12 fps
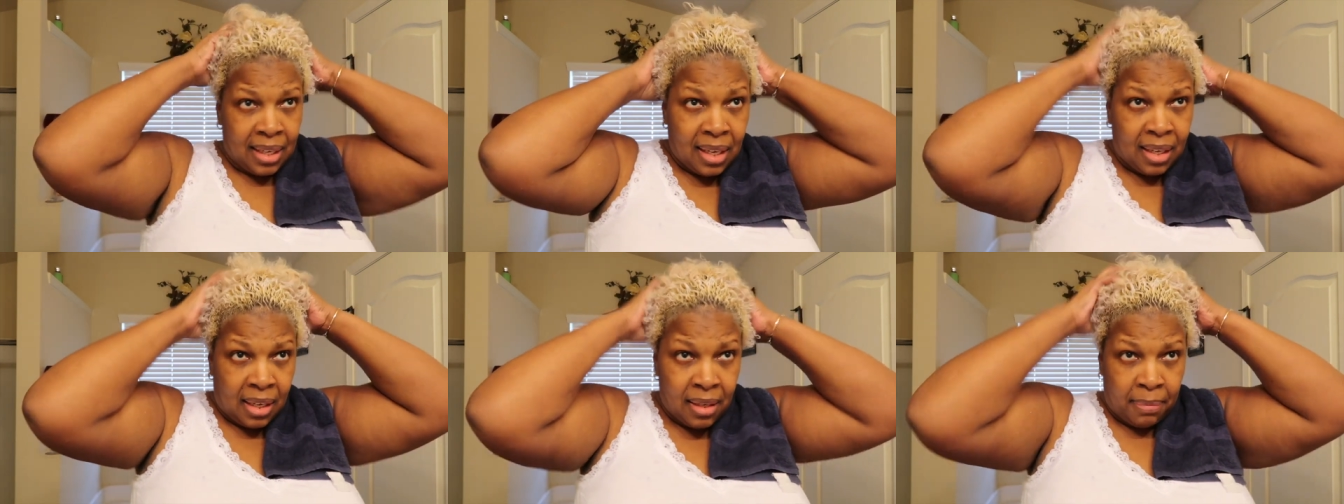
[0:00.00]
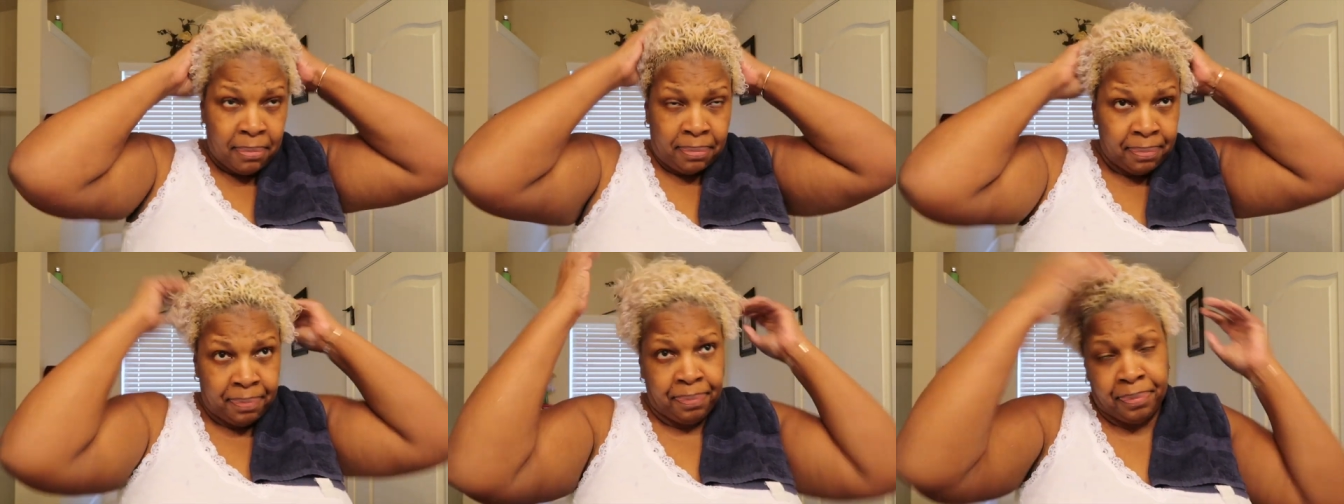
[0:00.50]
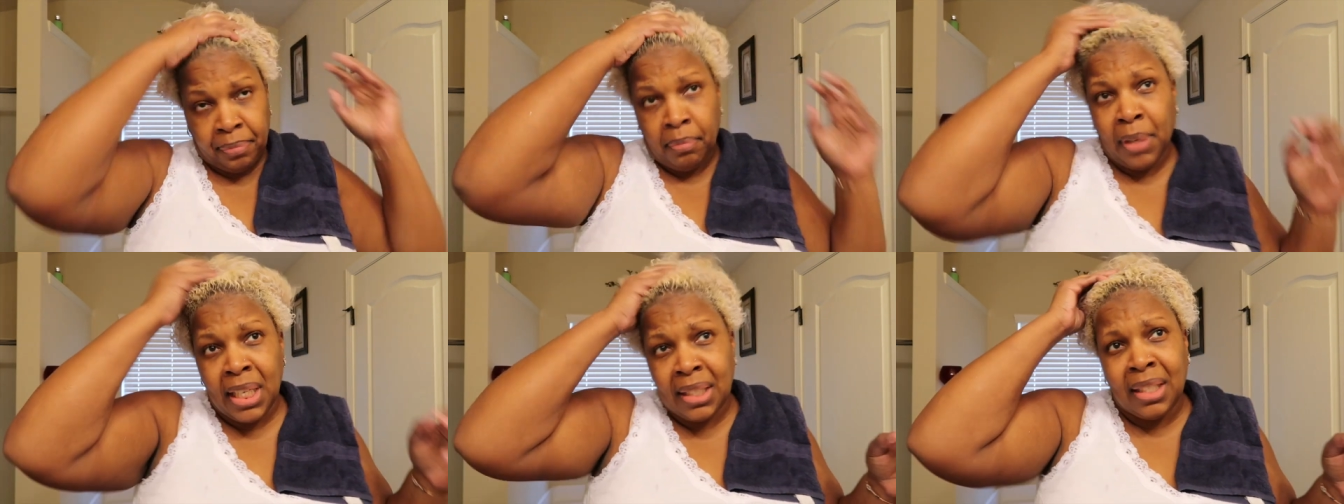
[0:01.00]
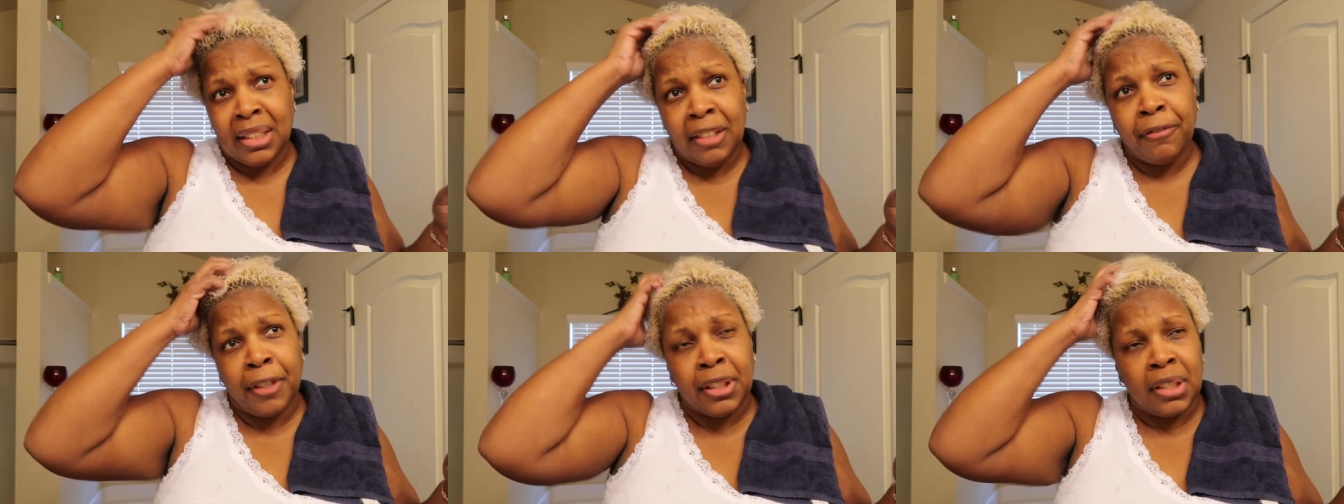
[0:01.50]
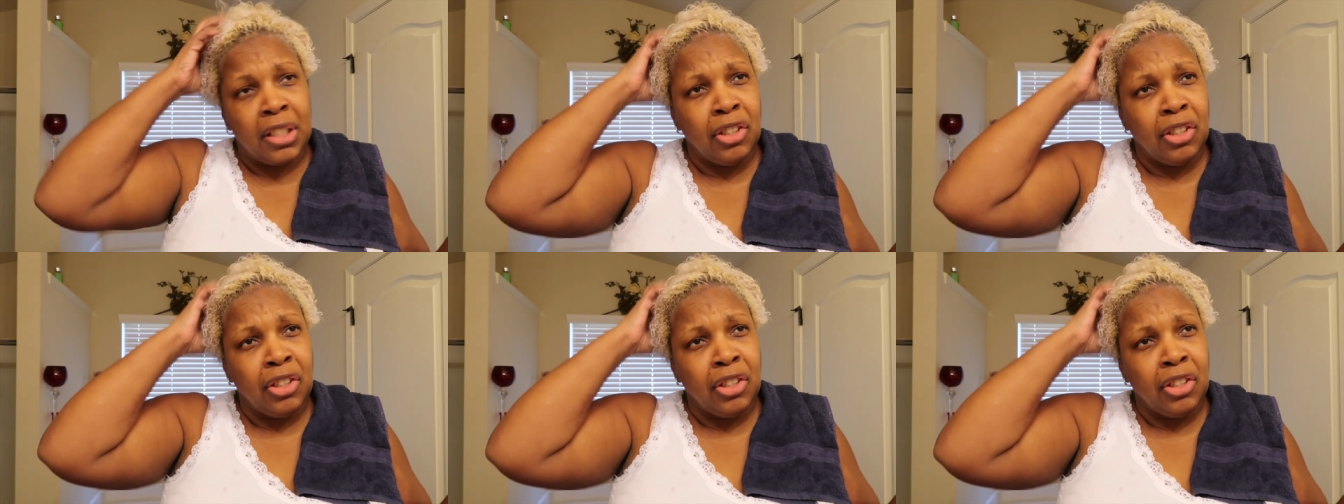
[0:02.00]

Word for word: Um, but it's a different,